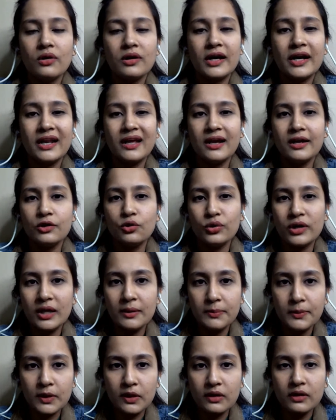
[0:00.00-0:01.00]
getting into
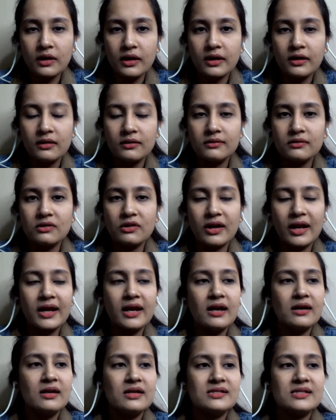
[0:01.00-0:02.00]
deep learning.
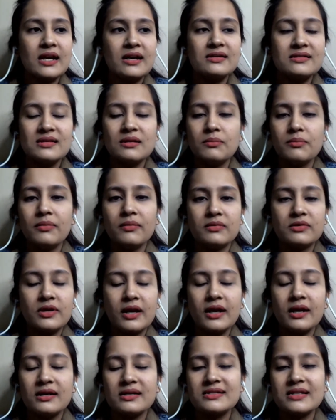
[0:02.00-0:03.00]
Try understand
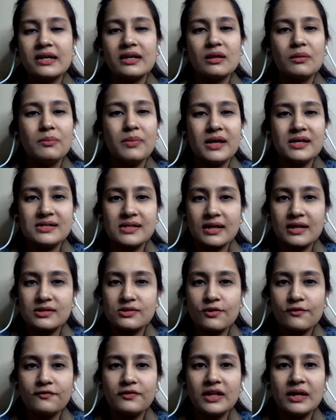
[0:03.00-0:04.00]
the
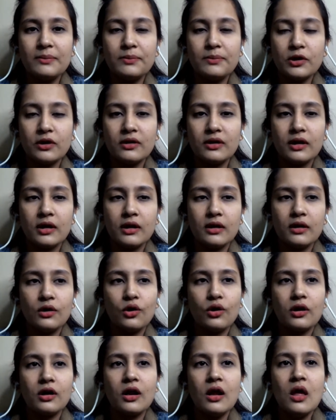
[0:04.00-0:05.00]
basics of deep learning,
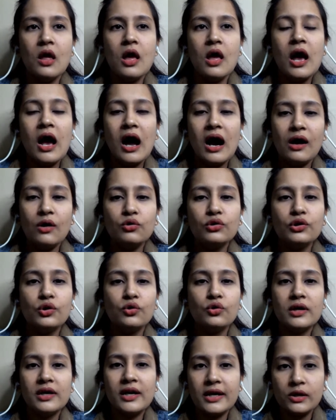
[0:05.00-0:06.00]
or how
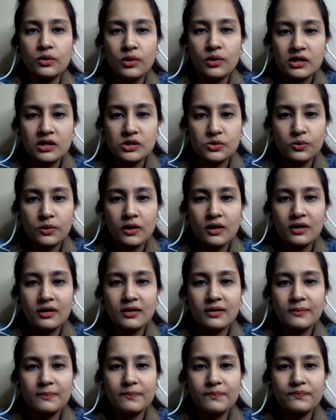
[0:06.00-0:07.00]
neural networks
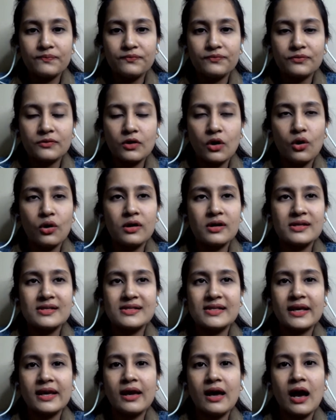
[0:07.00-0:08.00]
work, or
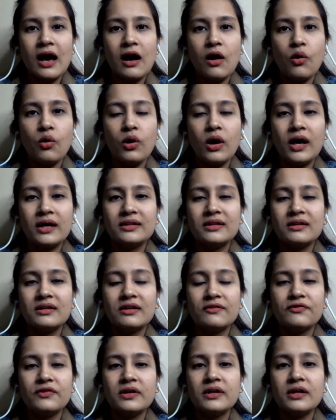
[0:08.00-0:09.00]
say how other
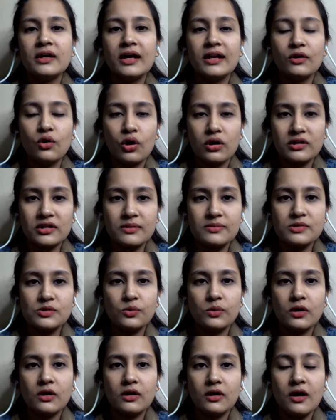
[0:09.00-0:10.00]
different
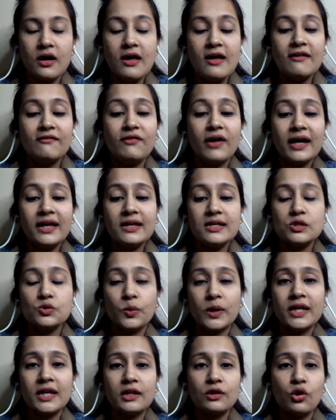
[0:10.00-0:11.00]
algorithms work. Why is
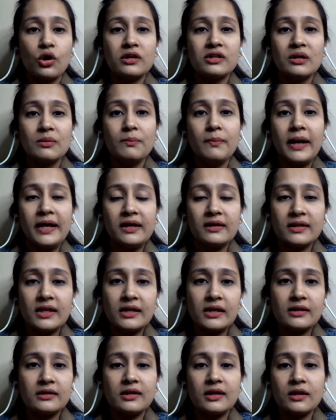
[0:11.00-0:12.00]
one algorithm better
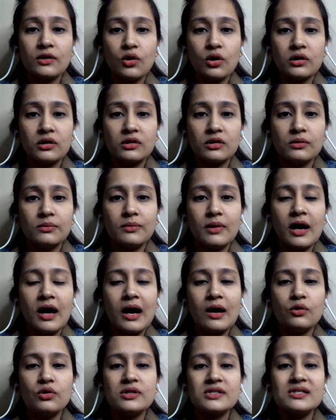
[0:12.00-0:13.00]
than other algorithm?
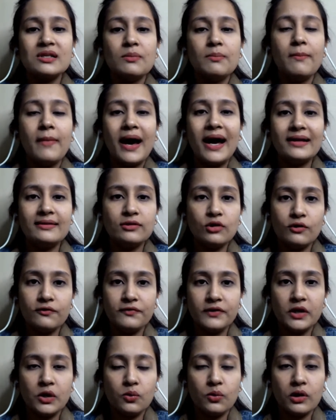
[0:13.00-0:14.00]
How does the math
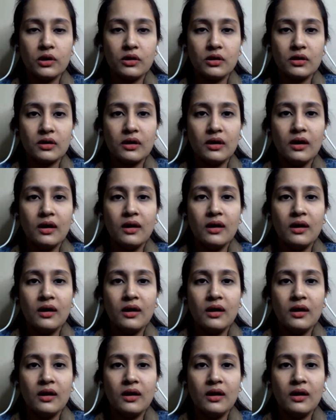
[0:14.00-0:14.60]
of it work?